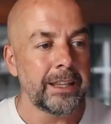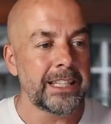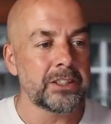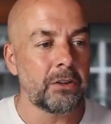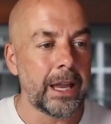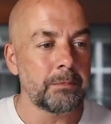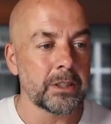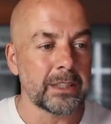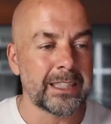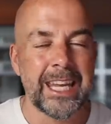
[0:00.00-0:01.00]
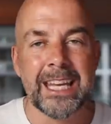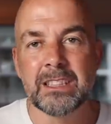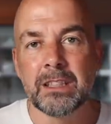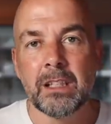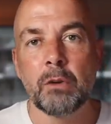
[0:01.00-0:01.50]
And these are aimed at
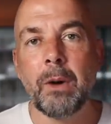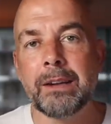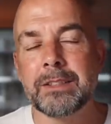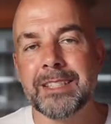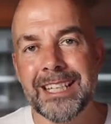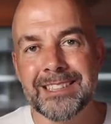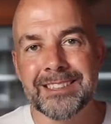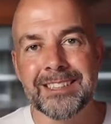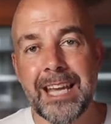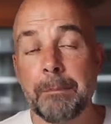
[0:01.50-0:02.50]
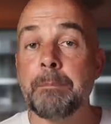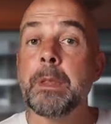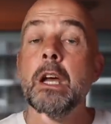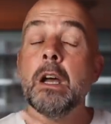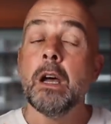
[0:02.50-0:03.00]
kids around 6 to 10.
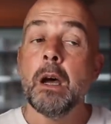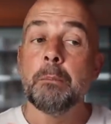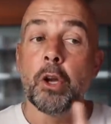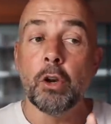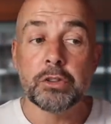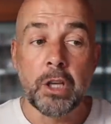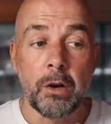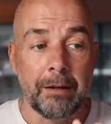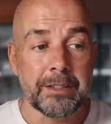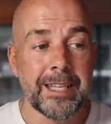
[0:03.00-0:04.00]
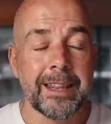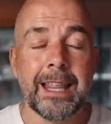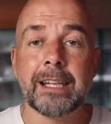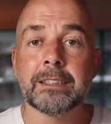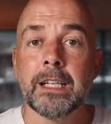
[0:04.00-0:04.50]
But also, having said
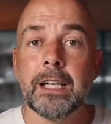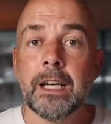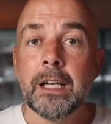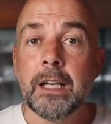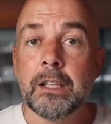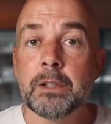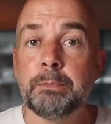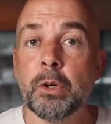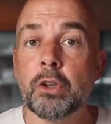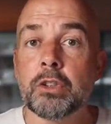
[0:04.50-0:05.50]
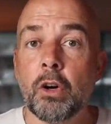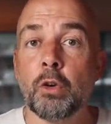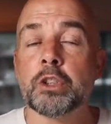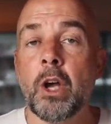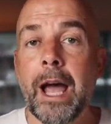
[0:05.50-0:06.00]
that, there's books
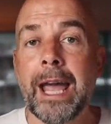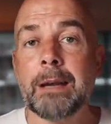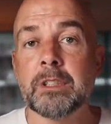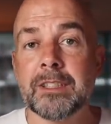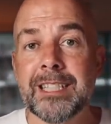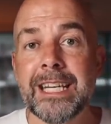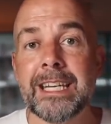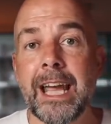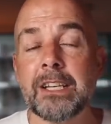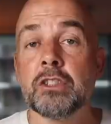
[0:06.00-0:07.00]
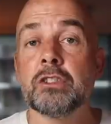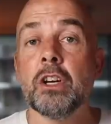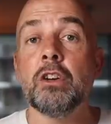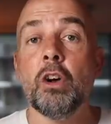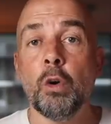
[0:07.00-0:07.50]
also aimed at teenagers
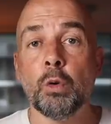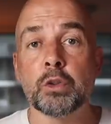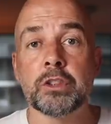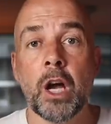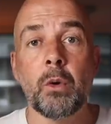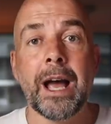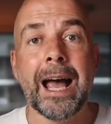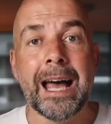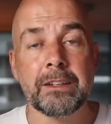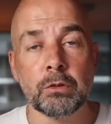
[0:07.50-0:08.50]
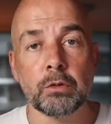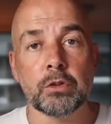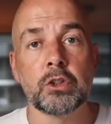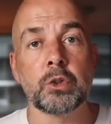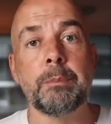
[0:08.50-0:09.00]
and also
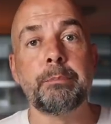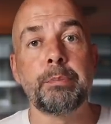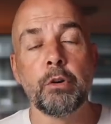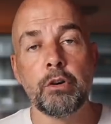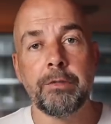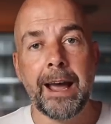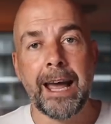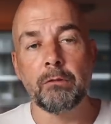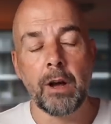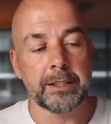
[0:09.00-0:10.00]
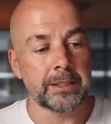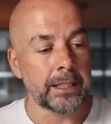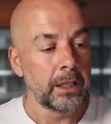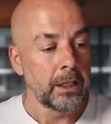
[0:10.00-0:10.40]
adults to improve handwriting.